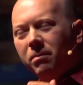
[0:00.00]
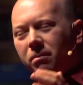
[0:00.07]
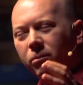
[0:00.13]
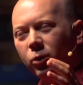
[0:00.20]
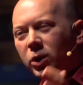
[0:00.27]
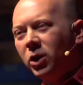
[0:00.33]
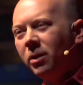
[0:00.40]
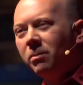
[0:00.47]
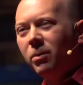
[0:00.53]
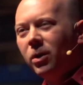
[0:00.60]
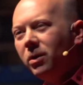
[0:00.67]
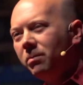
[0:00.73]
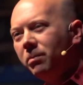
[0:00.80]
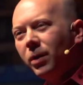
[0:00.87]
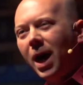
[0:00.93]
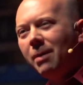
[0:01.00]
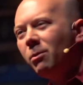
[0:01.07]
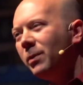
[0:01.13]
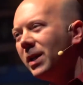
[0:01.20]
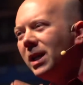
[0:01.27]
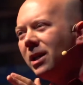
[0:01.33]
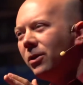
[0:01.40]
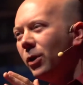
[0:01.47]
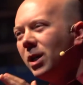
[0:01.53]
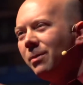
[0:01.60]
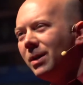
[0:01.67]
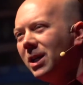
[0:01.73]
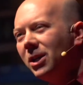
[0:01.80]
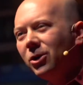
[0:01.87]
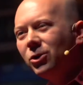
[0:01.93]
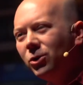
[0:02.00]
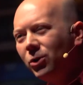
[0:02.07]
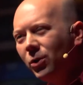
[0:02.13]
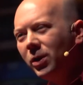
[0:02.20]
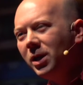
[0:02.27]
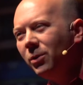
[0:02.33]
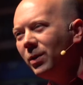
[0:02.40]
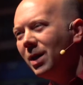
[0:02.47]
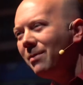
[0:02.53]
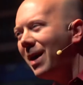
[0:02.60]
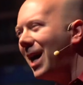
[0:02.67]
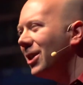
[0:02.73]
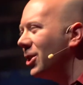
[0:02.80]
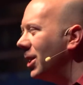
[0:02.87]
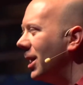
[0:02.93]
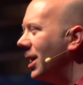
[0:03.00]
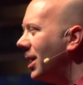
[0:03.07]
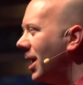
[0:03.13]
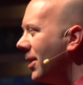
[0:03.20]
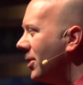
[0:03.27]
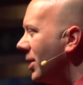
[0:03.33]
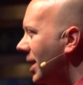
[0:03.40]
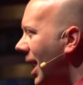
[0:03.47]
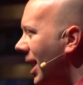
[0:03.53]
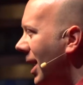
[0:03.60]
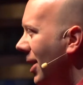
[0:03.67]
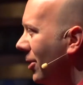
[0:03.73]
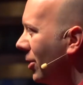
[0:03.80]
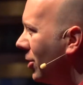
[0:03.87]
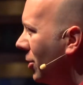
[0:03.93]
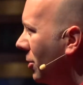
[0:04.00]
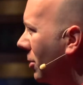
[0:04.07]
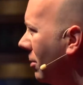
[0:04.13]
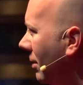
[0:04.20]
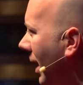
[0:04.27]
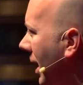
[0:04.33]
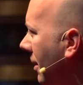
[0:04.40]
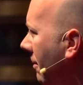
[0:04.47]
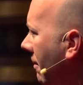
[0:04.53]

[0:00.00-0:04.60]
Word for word: which are probably going to be here sooner than we imagine in another decade or two, right?